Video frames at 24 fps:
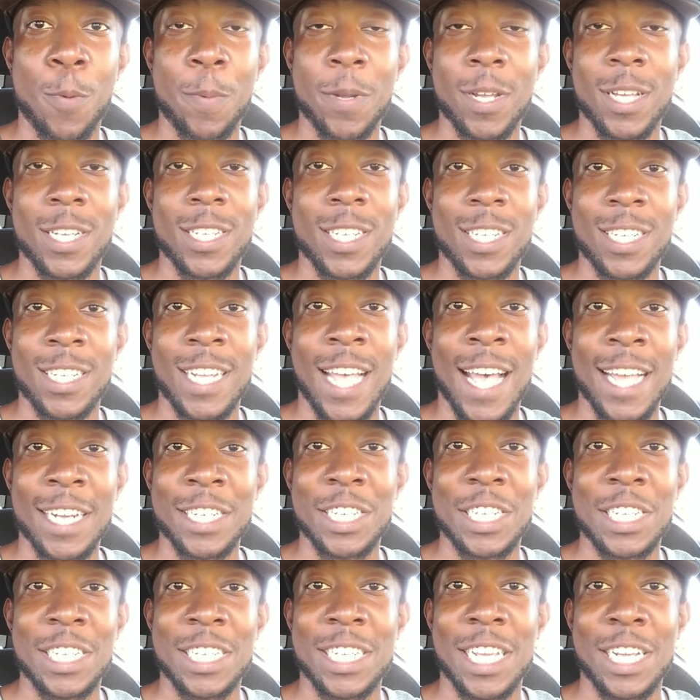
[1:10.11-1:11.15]
because she's
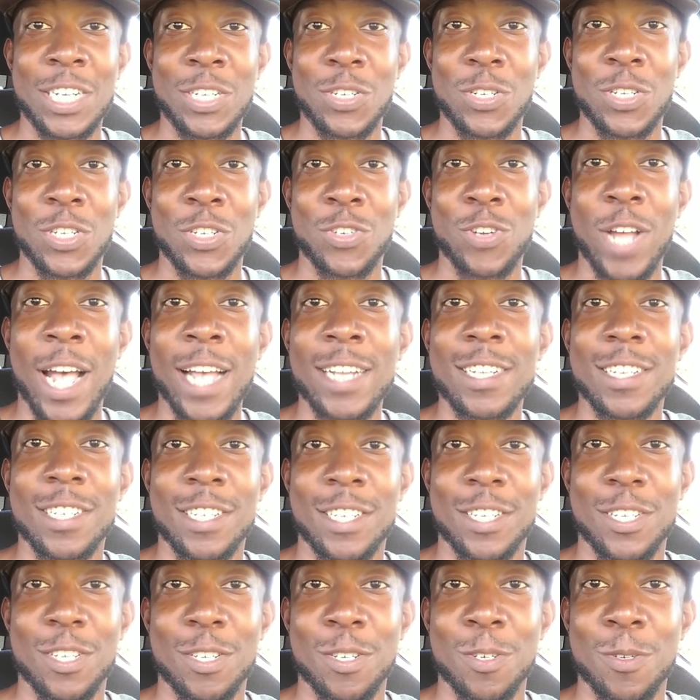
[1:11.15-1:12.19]
actually sexually attracted
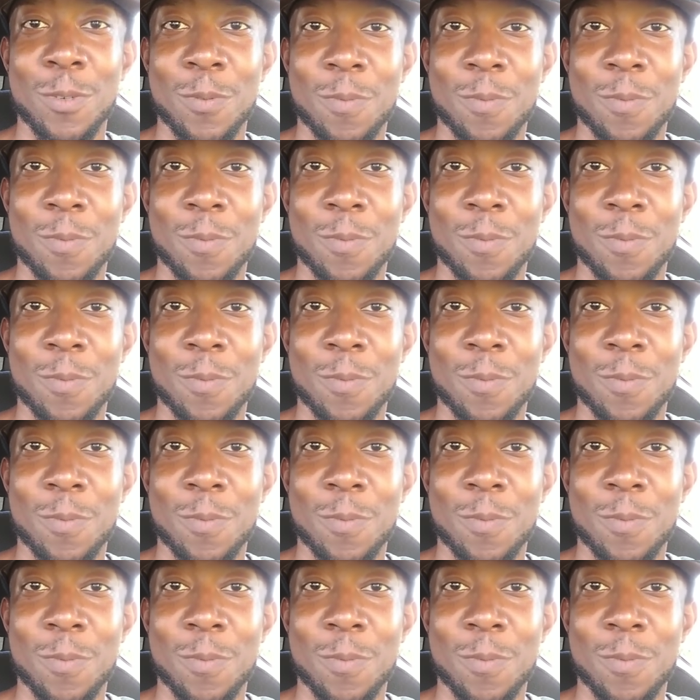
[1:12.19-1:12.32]
to you.